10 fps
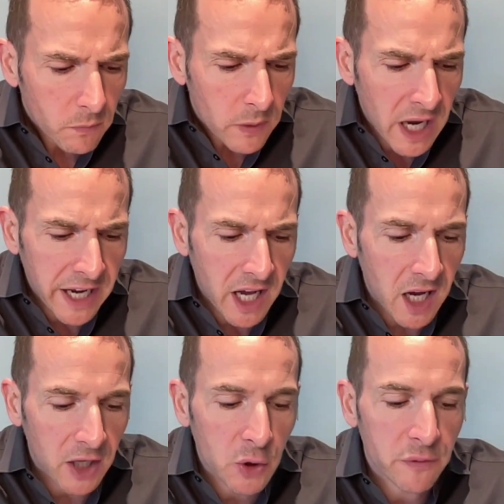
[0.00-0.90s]
And
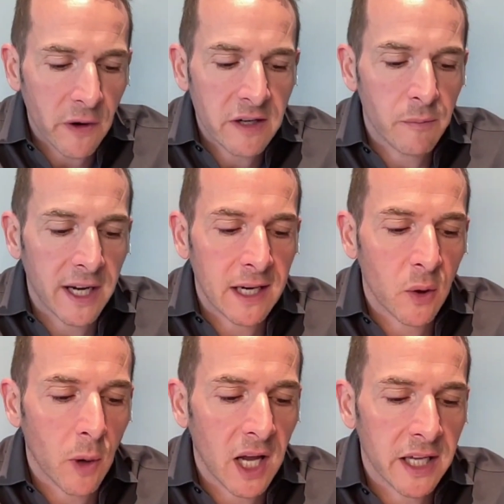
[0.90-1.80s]
a good friend of mine a little
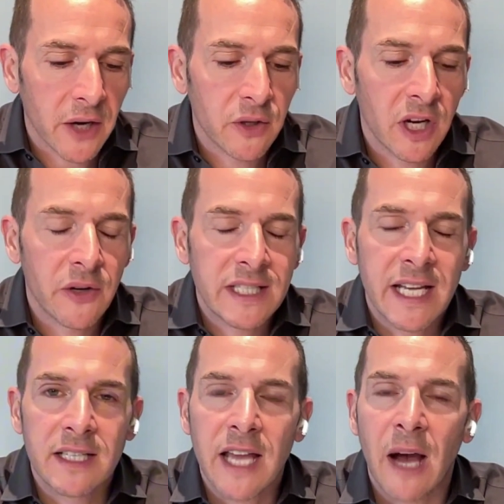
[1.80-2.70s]
while ago, he
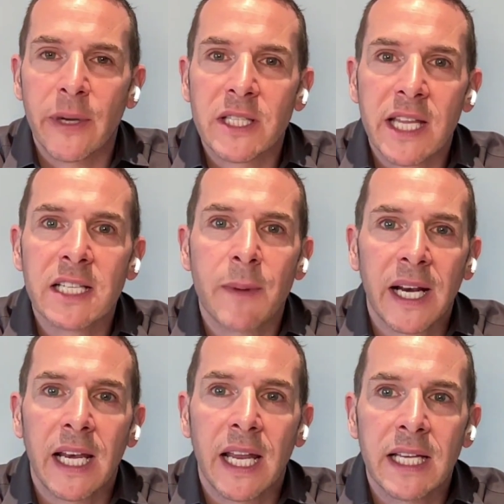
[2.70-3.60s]
said how he thinks about
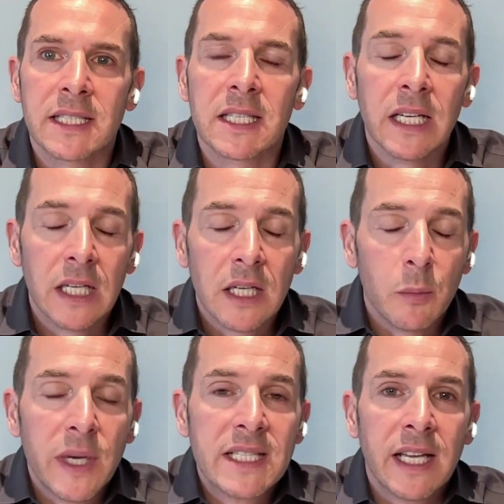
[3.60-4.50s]
it in his
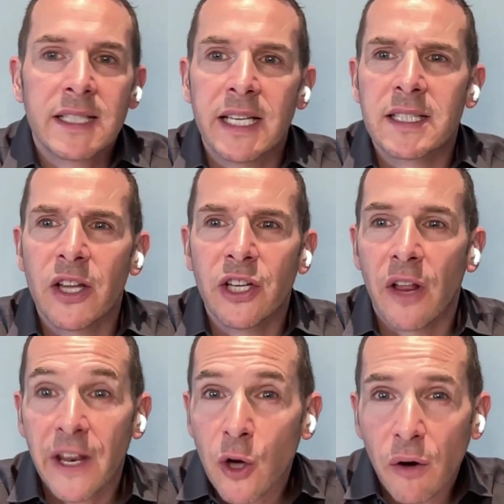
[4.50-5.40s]
business is that,
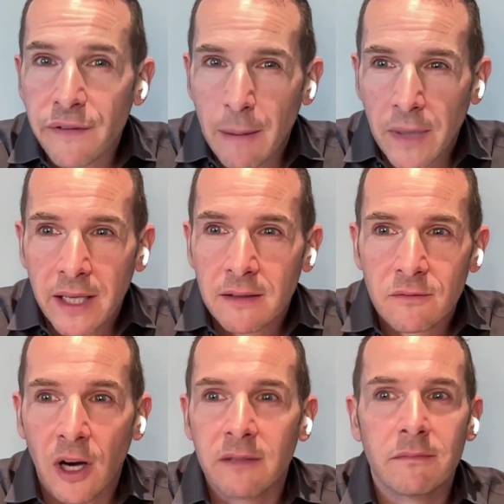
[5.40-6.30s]
they're not a family,
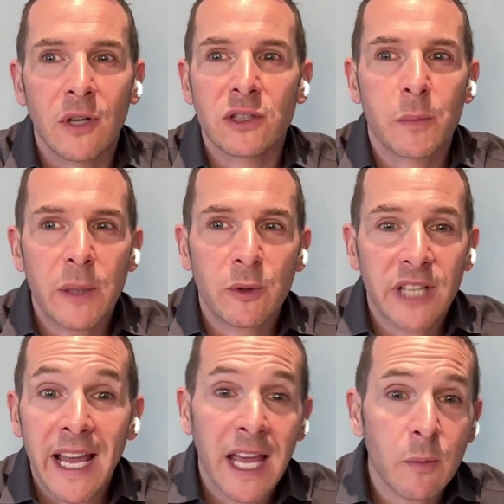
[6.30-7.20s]
right? Lots of people say,
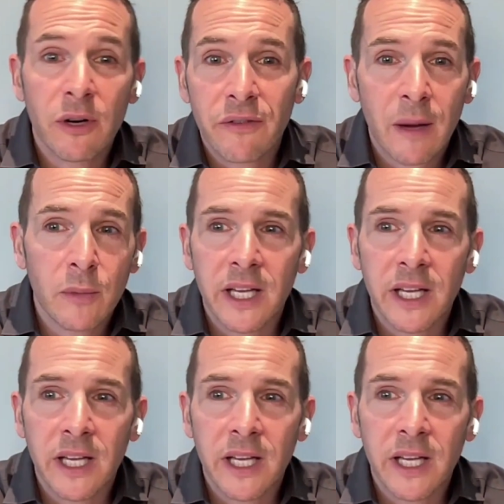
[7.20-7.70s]
hey, we're a family.